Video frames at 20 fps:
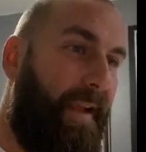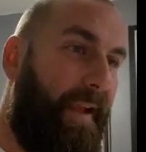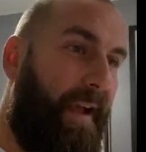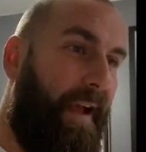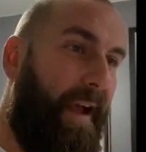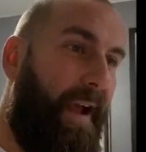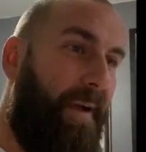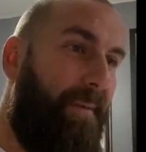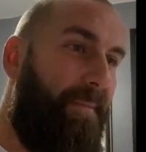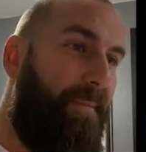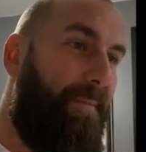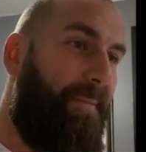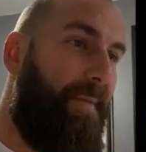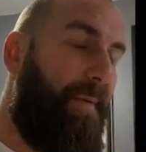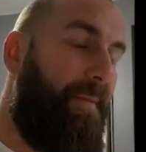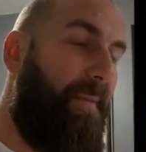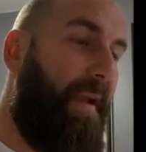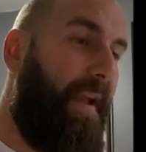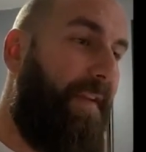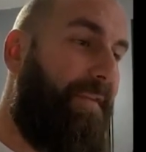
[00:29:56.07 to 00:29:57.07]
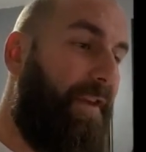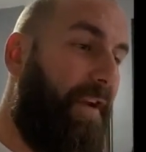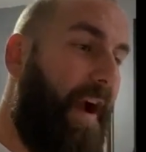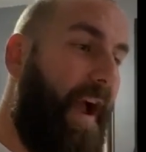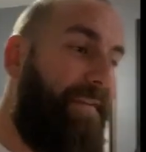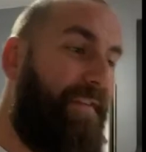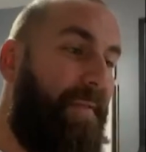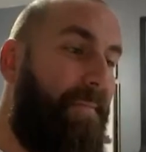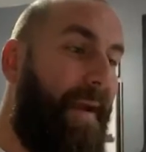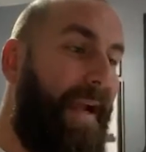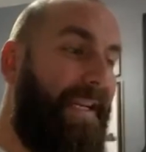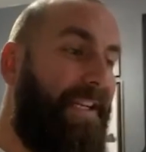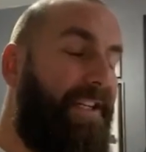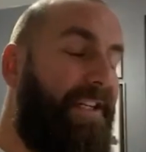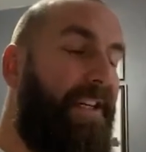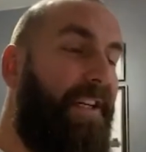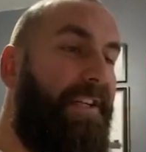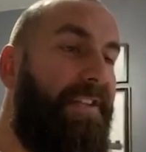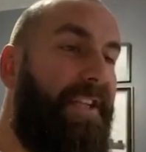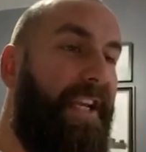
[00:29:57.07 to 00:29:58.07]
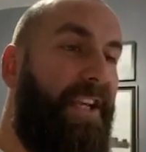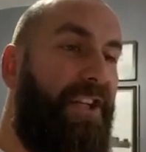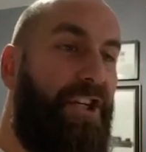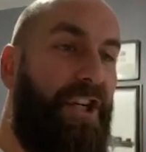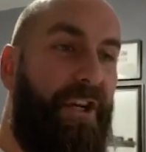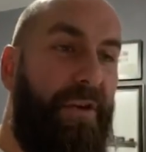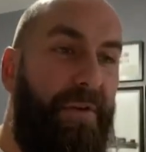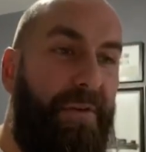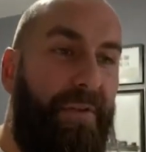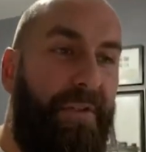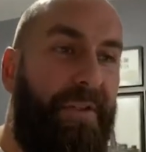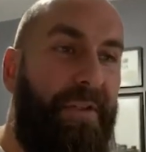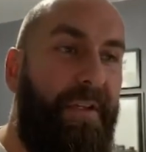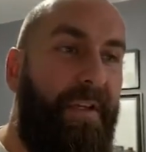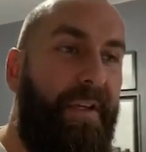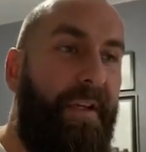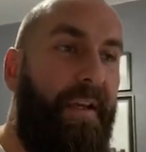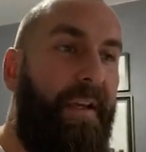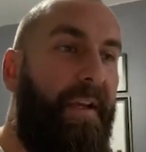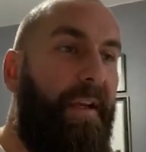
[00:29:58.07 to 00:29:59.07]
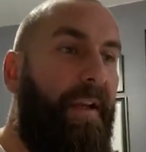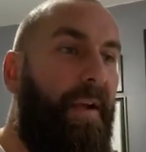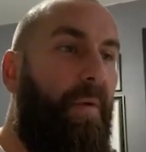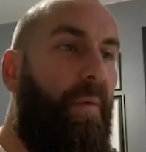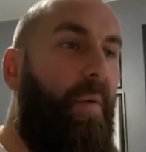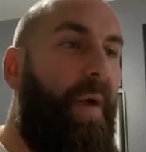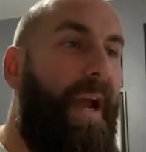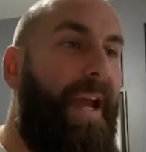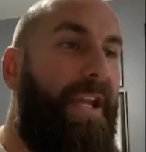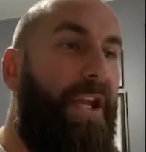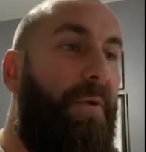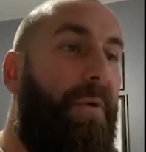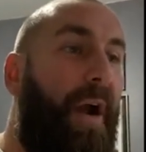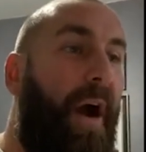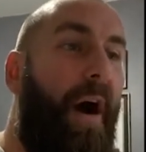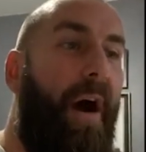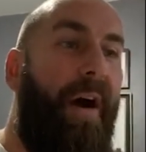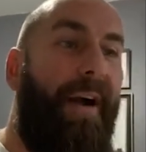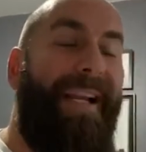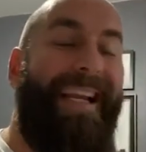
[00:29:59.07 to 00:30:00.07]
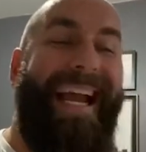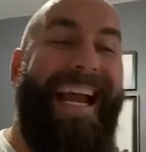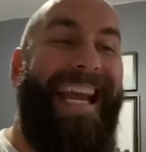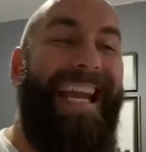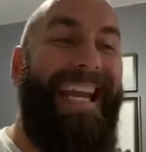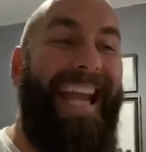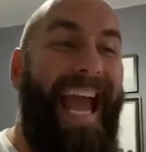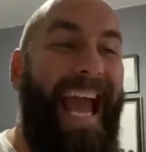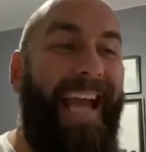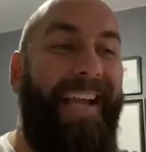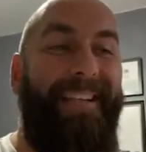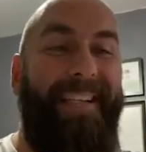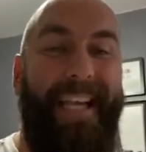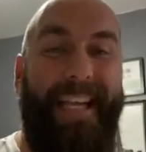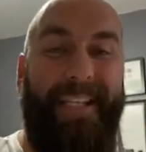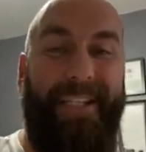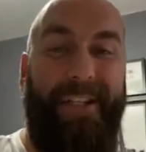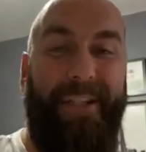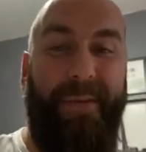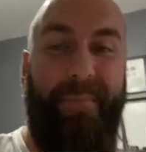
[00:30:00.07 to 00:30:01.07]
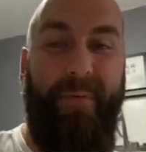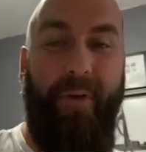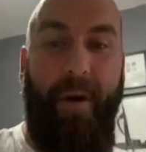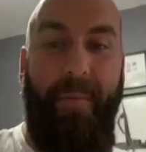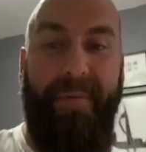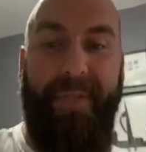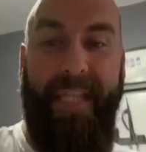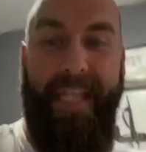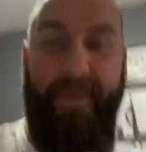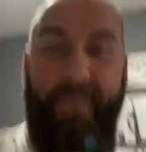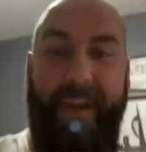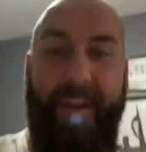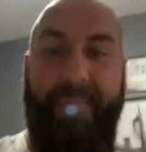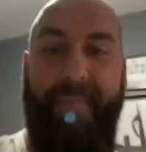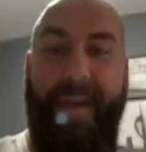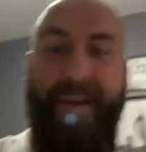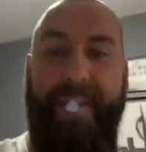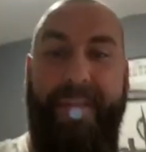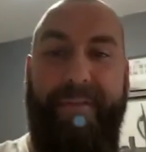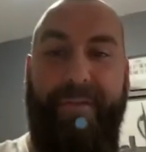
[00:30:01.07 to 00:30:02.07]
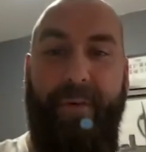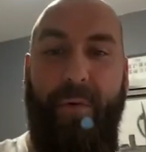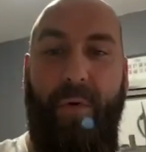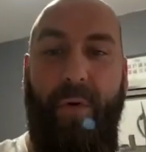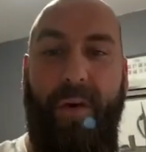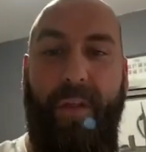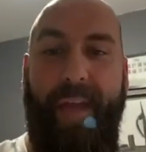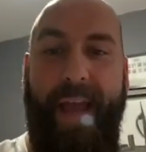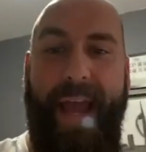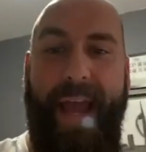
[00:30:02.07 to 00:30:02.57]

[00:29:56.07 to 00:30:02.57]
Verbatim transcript: um, if you're having maintenance issues where you can't gain access to the property, we've been through all of